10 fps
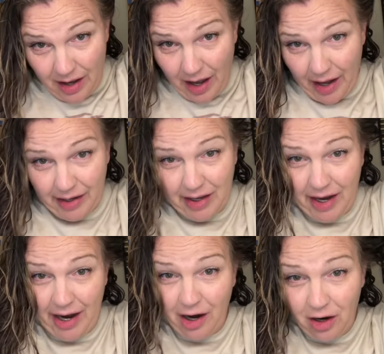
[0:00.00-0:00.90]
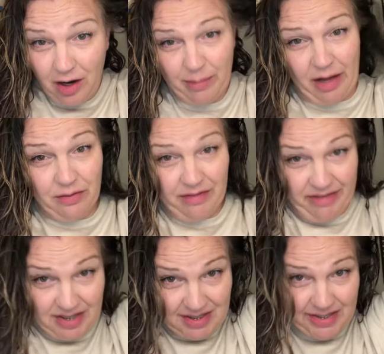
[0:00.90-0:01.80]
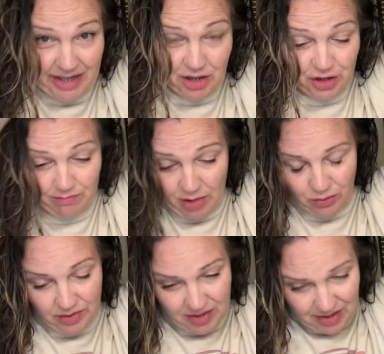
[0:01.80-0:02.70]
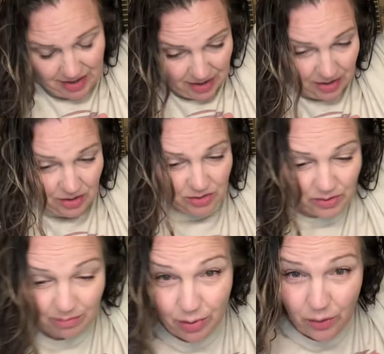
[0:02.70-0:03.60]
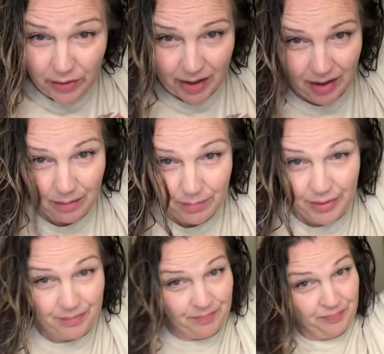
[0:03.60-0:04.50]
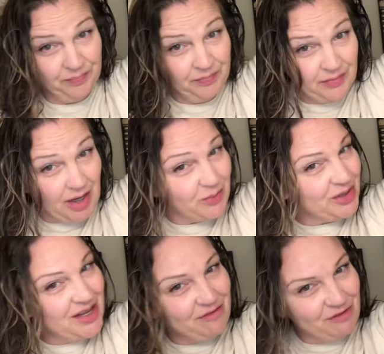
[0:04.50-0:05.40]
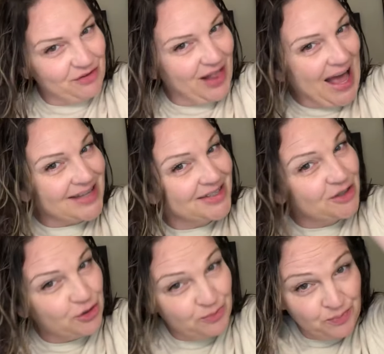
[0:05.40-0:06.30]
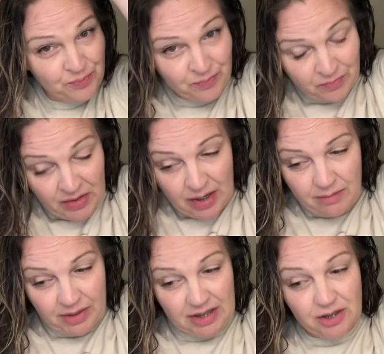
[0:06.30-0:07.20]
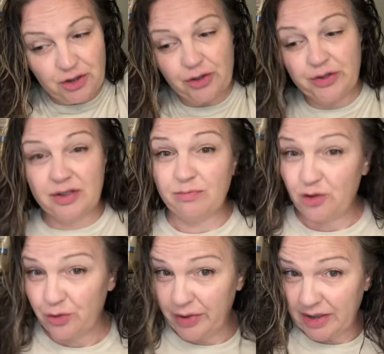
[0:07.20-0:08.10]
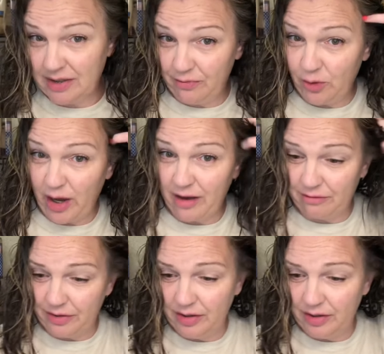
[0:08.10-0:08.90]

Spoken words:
I care about this section most, so I'm pulling it up and we'll save it for last because I'll show you some tricks if you have